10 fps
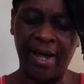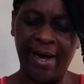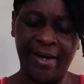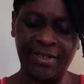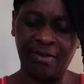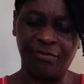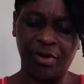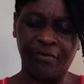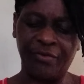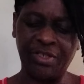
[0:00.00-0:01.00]
eyes if
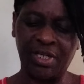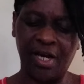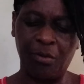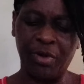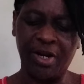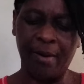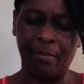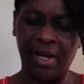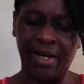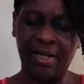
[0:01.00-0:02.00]
our physical one are
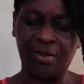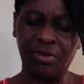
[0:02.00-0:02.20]
blind let